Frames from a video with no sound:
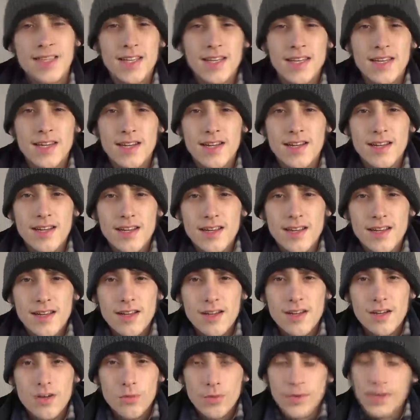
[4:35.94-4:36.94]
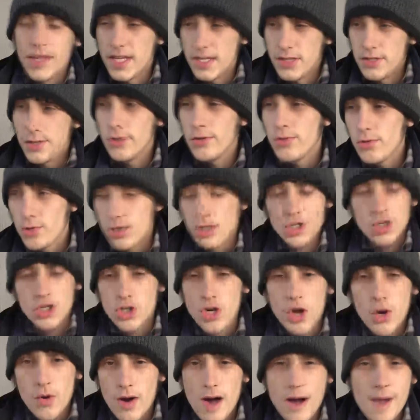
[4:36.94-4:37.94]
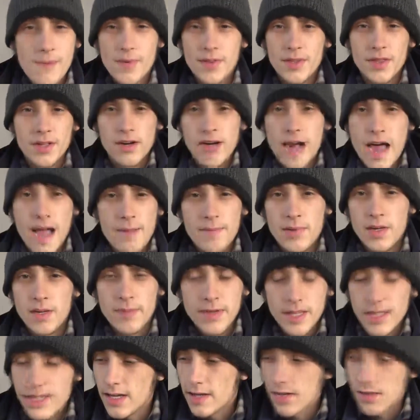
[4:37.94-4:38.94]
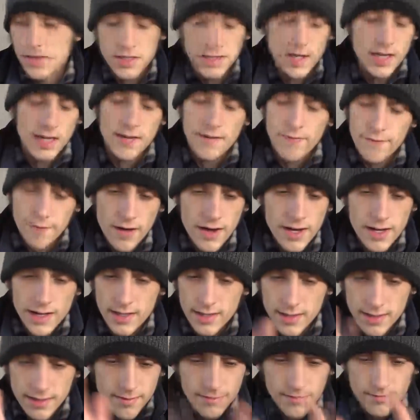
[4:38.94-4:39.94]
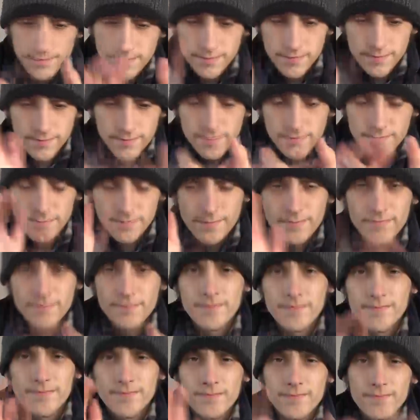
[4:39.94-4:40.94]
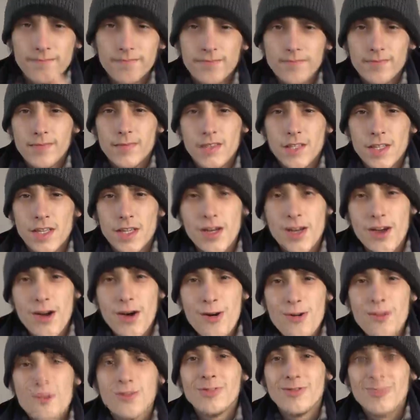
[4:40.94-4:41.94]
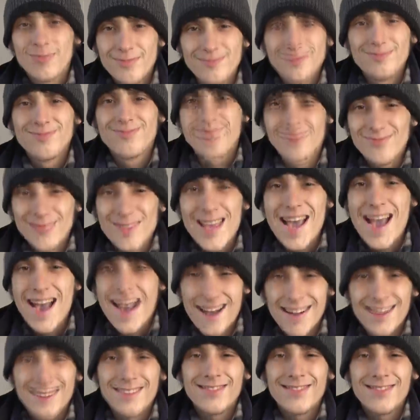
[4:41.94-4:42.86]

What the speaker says: then when they do just show up and they're happy to be there, it's like, fucking, Yeah.